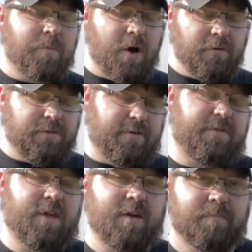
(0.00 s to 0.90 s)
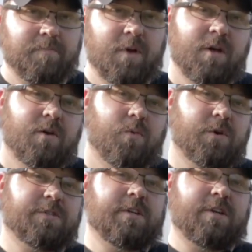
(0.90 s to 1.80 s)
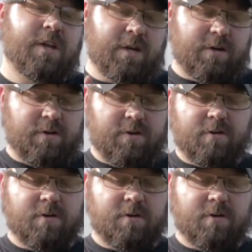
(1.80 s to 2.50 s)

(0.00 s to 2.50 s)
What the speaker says: both of them was it didn't